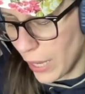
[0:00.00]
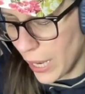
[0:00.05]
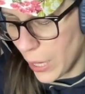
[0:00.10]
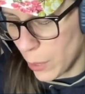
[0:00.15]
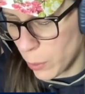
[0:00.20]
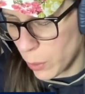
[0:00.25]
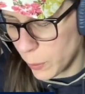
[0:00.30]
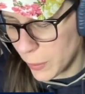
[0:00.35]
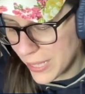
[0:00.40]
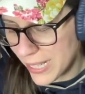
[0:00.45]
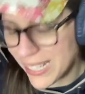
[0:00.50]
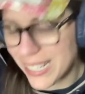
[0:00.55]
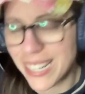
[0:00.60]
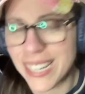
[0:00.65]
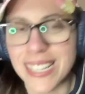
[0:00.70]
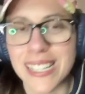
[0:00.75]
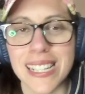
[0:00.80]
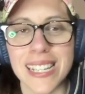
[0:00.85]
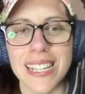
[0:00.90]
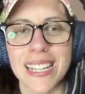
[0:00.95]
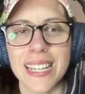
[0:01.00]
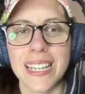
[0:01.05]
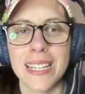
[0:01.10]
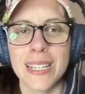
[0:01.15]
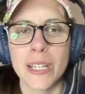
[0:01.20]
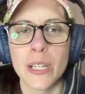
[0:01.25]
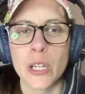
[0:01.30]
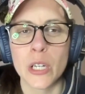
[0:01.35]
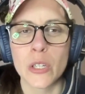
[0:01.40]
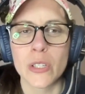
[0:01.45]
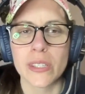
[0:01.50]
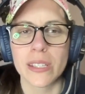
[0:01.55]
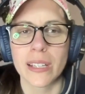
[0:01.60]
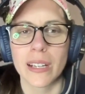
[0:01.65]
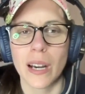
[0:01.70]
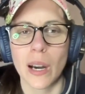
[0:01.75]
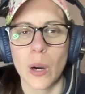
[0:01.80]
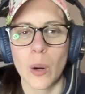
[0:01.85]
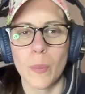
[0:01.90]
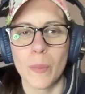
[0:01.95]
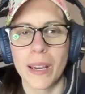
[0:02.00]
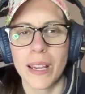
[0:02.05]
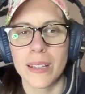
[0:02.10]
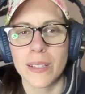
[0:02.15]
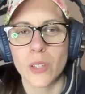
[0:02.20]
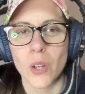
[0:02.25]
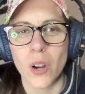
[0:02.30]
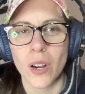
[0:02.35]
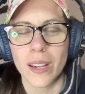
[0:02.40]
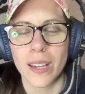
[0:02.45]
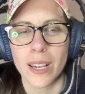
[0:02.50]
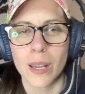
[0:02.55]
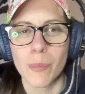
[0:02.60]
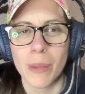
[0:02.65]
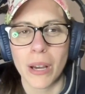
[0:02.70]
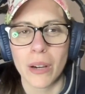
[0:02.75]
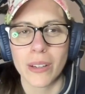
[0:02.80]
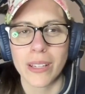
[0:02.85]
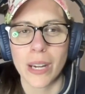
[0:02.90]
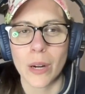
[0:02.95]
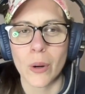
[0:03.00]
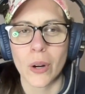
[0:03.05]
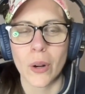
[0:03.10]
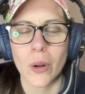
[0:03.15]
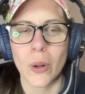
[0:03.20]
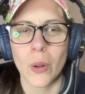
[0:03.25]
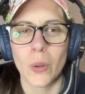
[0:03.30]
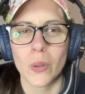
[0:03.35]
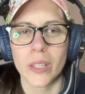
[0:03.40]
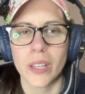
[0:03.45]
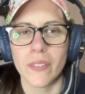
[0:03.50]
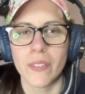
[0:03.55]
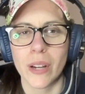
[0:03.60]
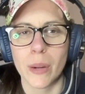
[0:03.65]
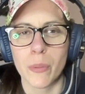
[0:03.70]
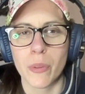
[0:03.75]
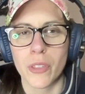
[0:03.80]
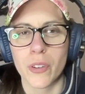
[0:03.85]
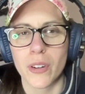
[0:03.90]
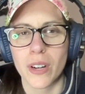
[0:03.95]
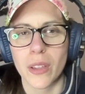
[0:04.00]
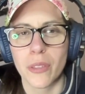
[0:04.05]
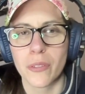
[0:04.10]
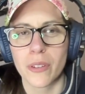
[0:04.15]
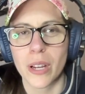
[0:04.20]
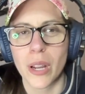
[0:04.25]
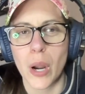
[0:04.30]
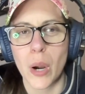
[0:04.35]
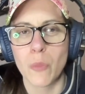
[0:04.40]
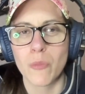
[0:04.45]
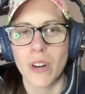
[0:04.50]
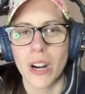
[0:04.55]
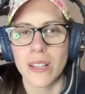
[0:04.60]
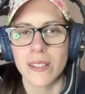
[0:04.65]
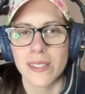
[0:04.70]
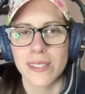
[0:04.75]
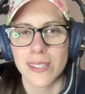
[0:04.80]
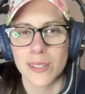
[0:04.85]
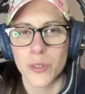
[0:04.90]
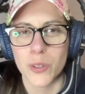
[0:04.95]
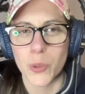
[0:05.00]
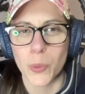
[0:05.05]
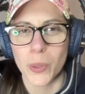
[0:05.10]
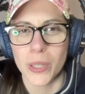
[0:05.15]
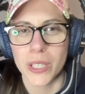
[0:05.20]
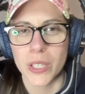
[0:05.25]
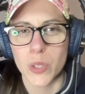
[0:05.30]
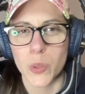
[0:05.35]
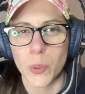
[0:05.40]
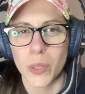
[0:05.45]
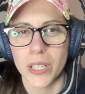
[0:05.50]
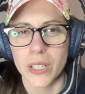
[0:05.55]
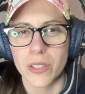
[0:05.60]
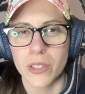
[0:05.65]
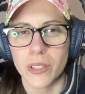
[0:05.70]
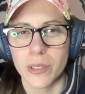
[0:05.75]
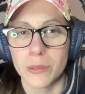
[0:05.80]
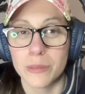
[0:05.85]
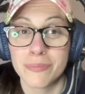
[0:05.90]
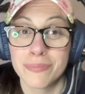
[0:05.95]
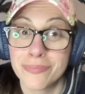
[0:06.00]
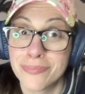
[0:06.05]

I will be 90 in a nursing home and talking about Gerrit Cole giving up 33 home runs in 2022.